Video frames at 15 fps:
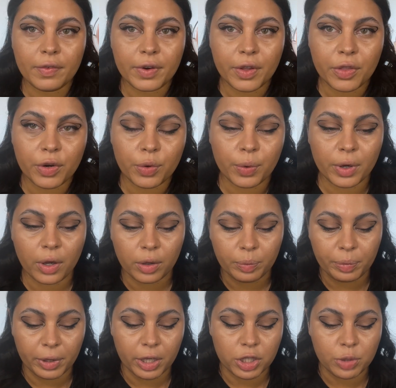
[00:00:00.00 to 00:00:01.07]
I have another new one
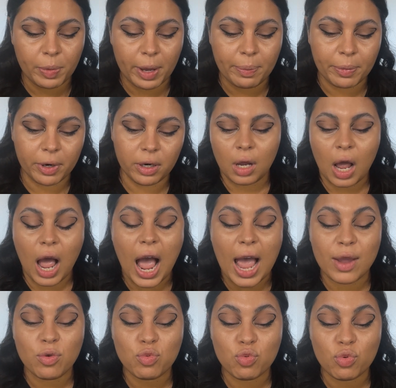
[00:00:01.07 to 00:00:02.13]
called Plush Pepper.
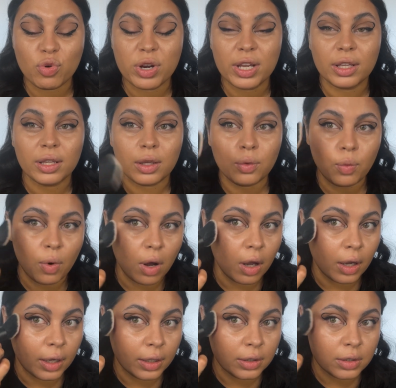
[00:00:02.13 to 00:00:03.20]
I really
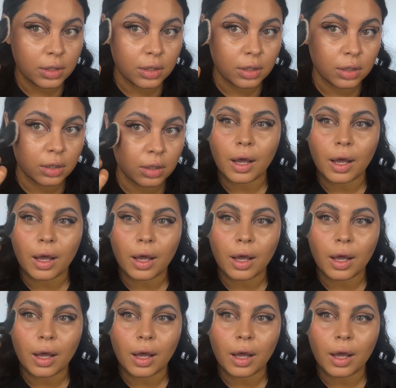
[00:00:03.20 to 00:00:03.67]
want